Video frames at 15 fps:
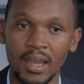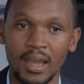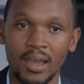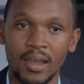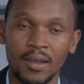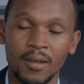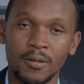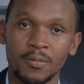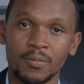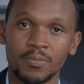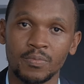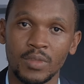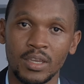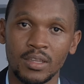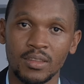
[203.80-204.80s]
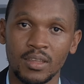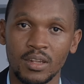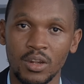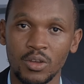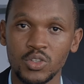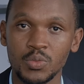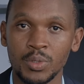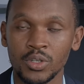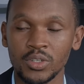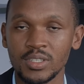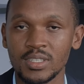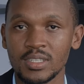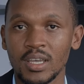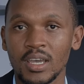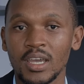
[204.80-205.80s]
uh, in, in
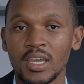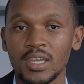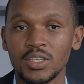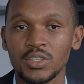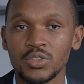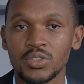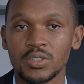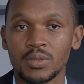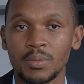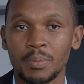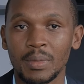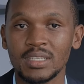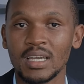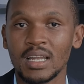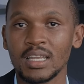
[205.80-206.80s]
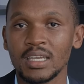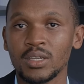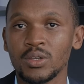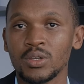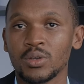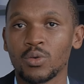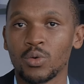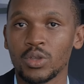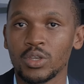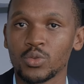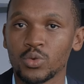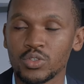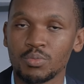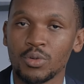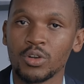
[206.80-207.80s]
hospitals is majorly, it
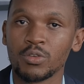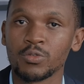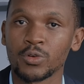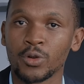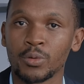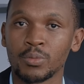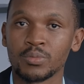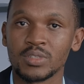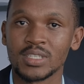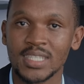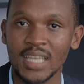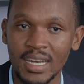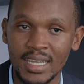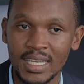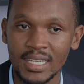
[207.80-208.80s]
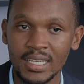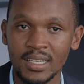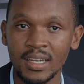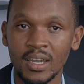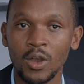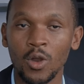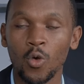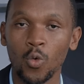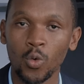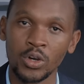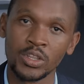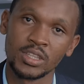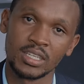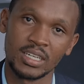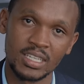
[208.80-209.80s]
was born from studying
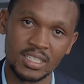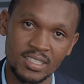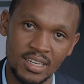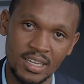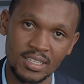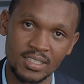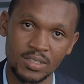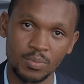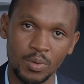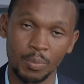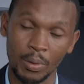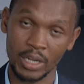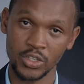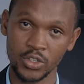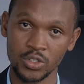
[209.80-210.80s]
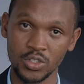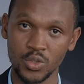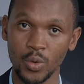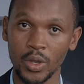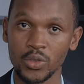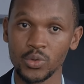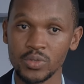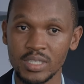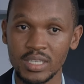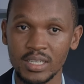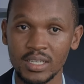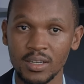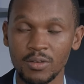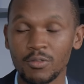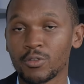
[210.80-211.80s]
what indigenous populations were
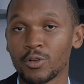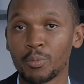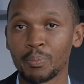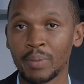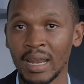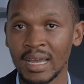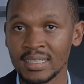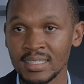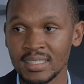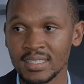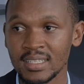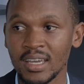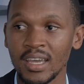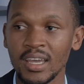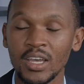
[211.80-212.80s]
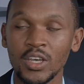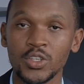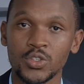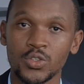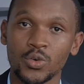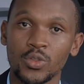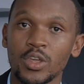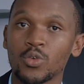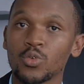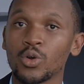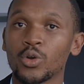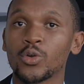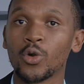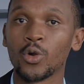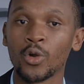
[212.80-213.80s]
using from plants, so they
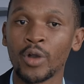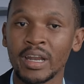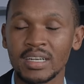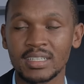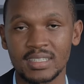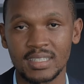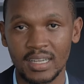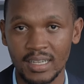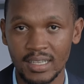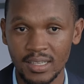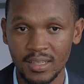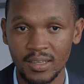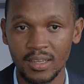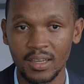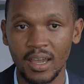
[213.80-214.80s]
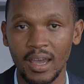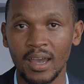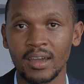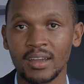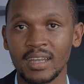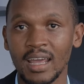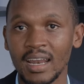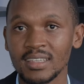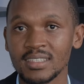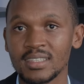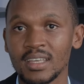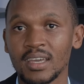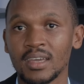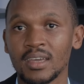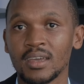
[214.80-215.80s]
could go and study, uh, realize
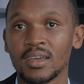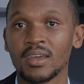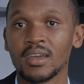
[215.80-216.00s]
the